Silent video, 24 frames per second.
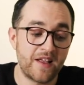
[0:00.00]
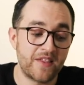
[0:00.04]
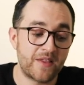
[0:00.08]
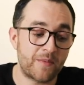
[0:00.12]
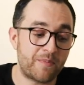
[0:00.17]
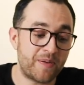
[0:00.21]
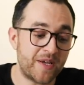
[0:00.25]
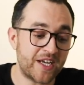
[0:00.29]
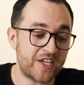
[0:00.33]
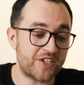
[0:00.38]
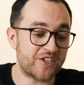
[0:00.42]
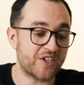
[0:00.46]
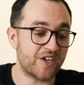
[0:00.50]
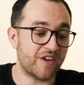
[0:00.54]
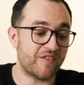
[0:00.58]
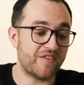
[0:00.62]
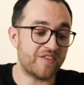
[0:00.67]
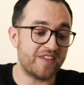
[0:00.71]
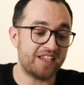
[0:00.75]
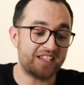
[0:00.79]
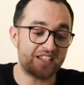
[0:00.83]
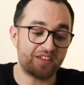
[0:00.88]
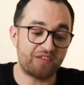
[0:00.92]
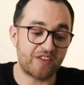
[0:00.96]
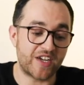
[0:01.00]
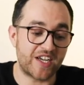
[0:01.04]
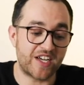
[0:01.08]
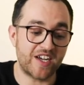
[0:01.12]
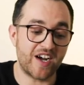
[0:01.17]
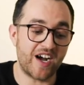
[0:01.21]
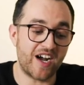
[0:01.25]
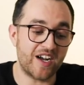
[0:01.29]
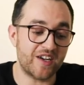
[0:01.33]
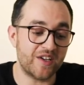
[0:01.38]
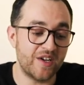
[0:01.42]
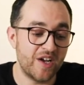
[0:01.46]
The picture of, is of a
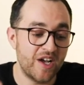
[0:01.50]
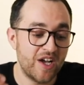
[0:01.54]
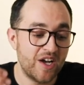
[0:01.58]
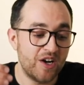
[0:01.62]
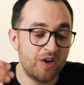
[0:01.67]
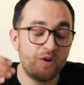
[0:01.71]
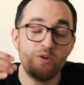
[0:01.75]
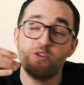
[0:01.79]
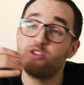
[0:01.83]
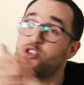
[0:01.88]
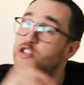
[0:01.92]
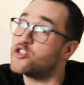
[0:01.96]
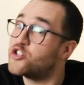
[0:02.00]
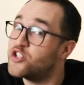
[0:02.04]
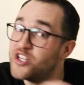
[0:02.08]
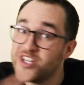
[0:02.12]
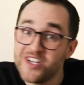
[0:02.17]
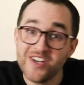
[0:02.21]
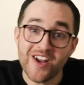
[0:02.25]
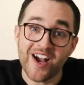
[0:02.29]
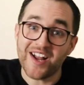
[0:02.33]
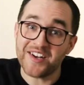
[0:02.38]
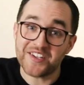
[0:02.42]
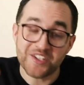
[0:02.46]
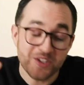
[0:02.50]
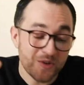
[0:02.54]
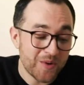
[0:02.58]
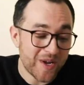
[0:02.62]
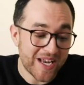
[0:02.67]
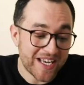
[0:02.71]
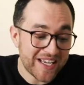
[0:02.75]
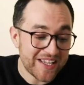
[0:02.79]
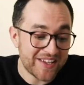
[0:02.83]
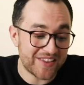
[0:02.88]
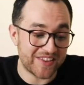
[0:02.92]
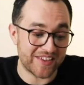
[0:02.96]
God who should not do
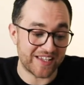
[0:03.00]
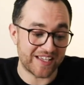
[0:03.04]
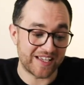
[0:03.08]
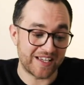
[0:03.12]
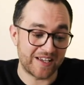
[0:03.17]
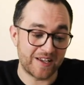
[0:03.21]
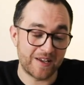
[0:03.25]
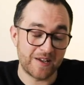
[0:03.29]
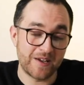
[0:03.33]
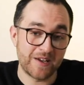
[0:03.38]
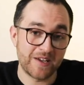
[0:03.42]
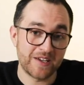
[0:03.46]
anything